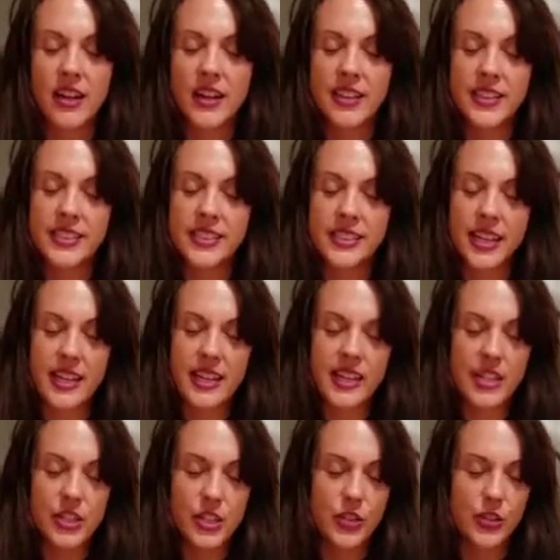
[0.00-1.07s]
Send it
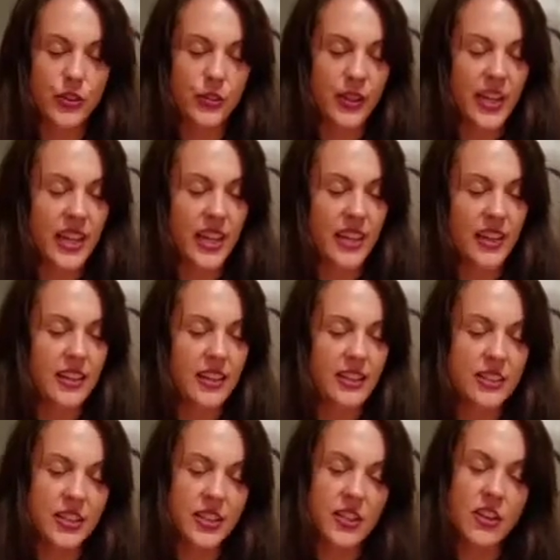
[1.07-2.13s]
to the reading,
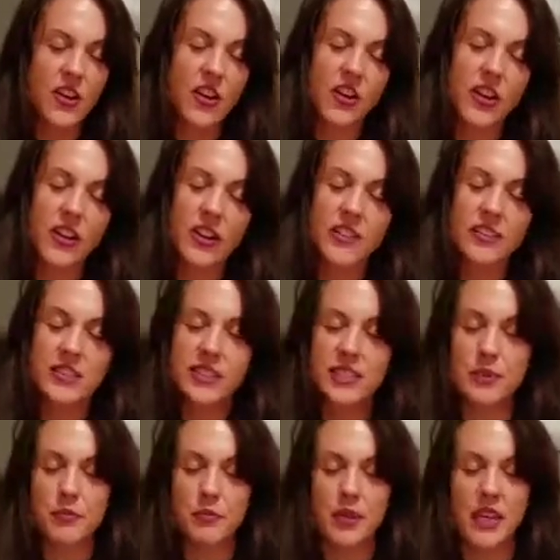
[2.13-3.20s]
to the cards, to
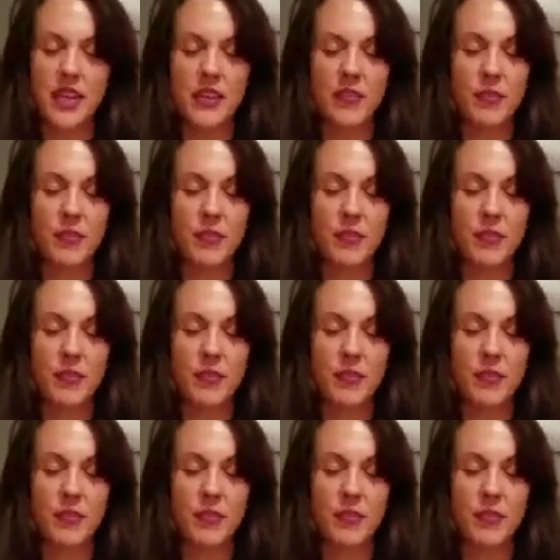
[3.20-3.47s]
me.